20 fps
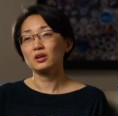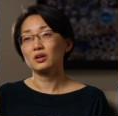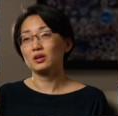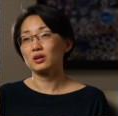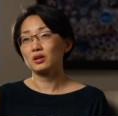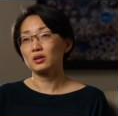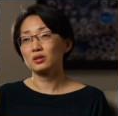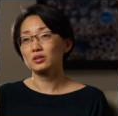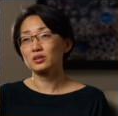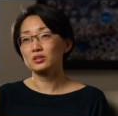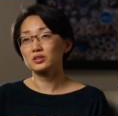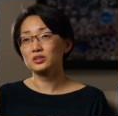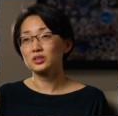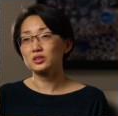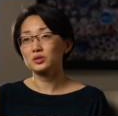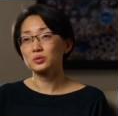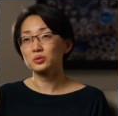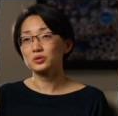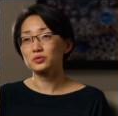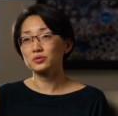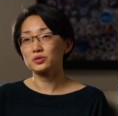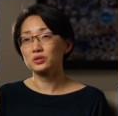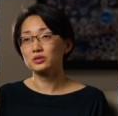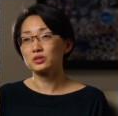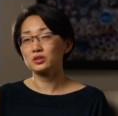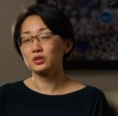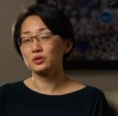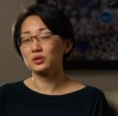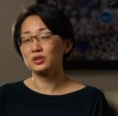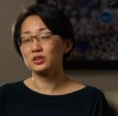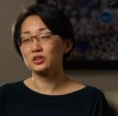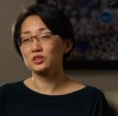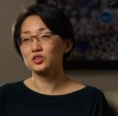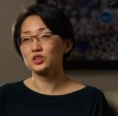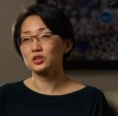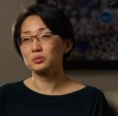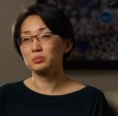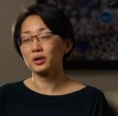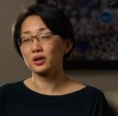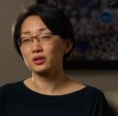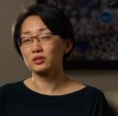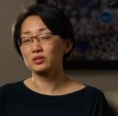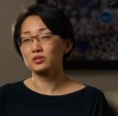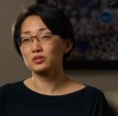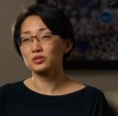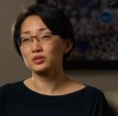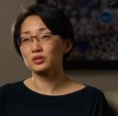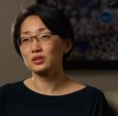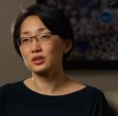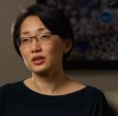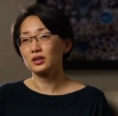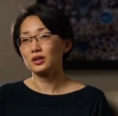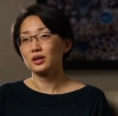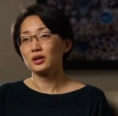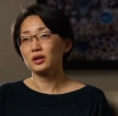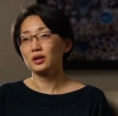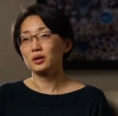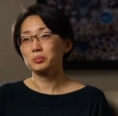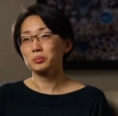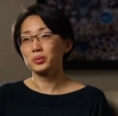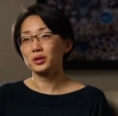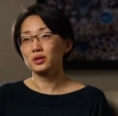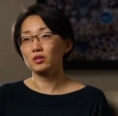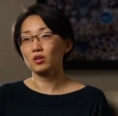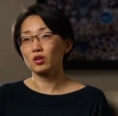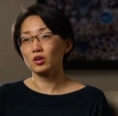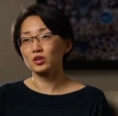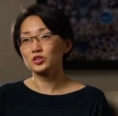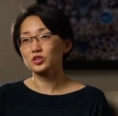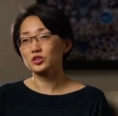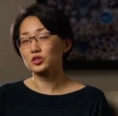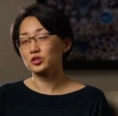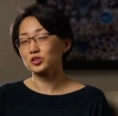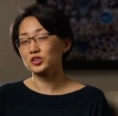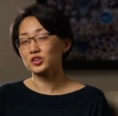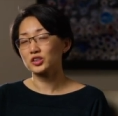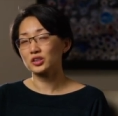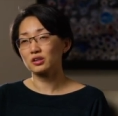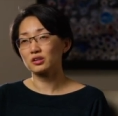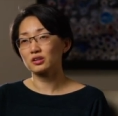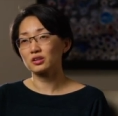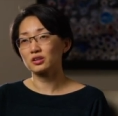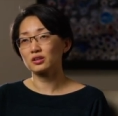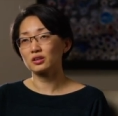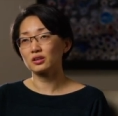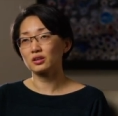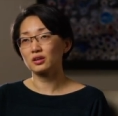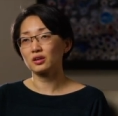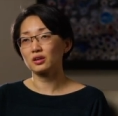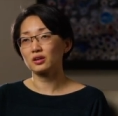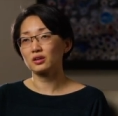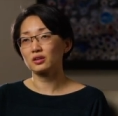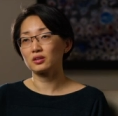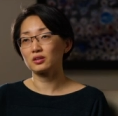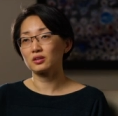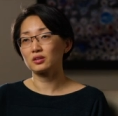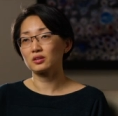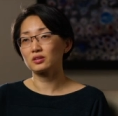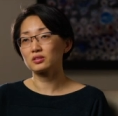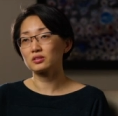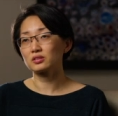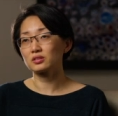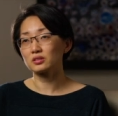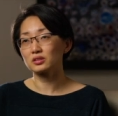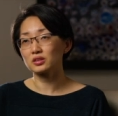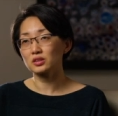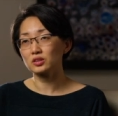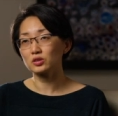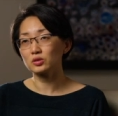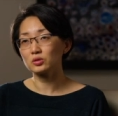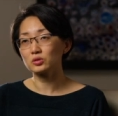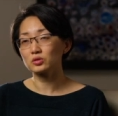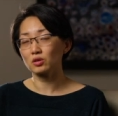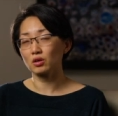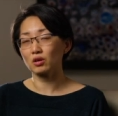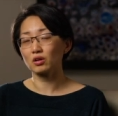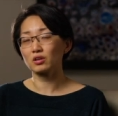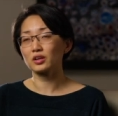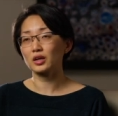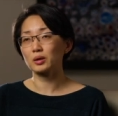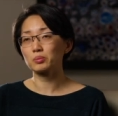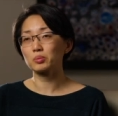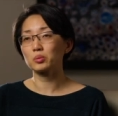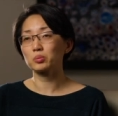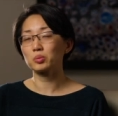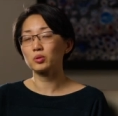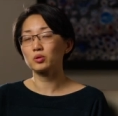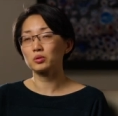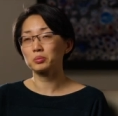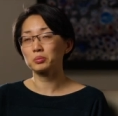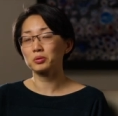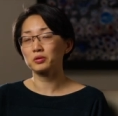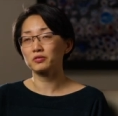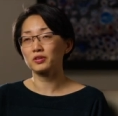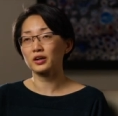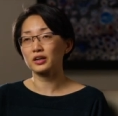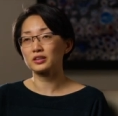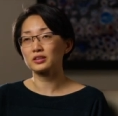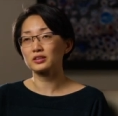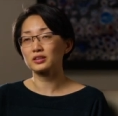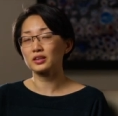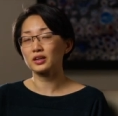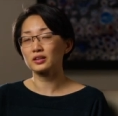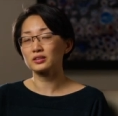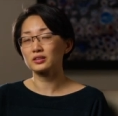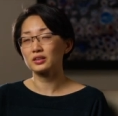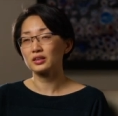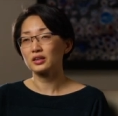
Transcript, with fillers: uh, continuous video E E G monitoring, um, but large tertiary uh, N I C Us are capable of providing that.